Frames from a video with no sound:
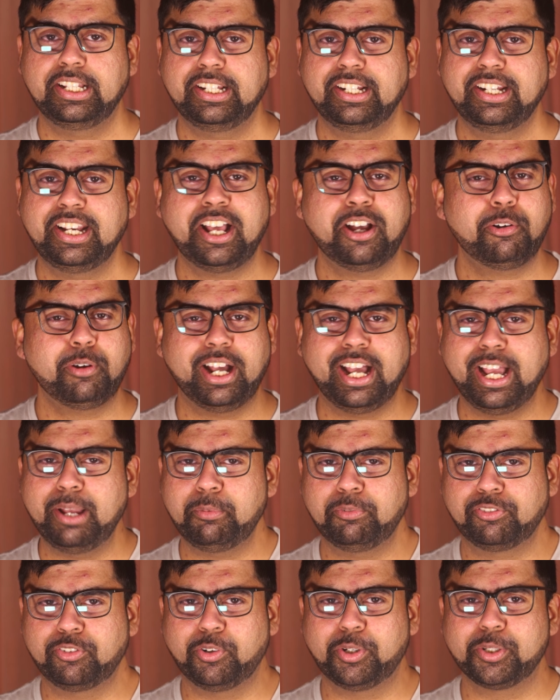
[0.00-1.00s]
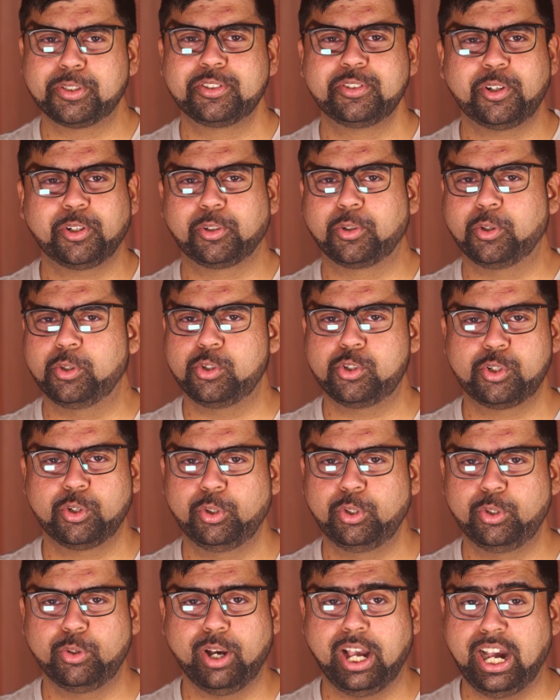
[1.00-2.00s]
Now, I'm of course not going to show
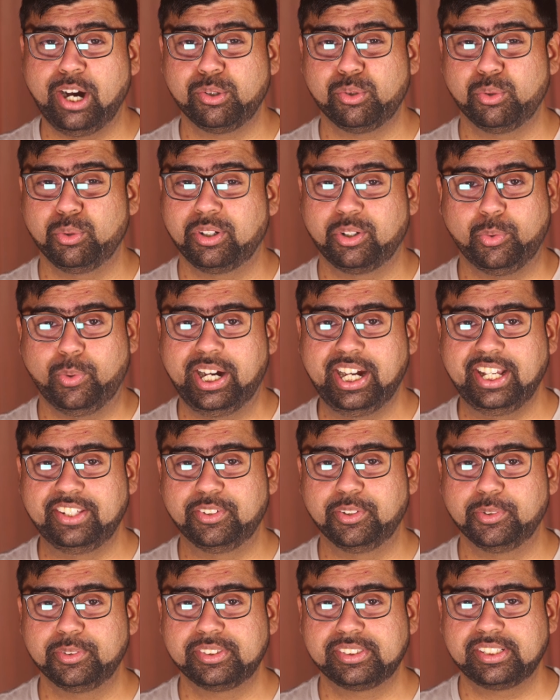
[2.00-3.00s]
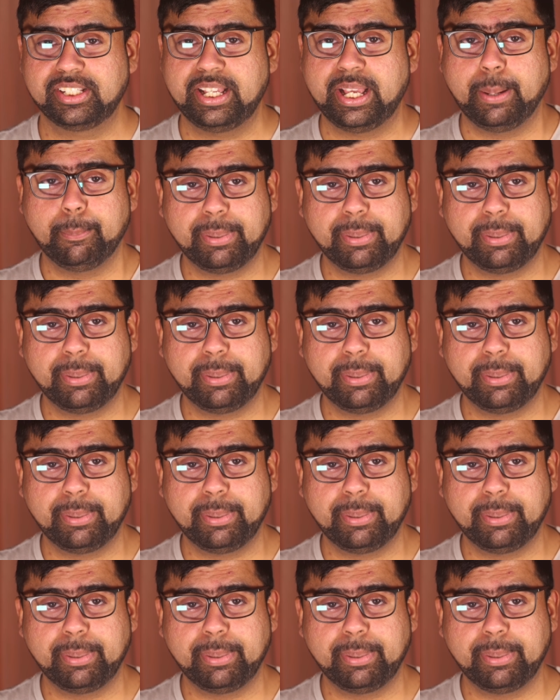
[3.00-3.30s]
you how to acquire those,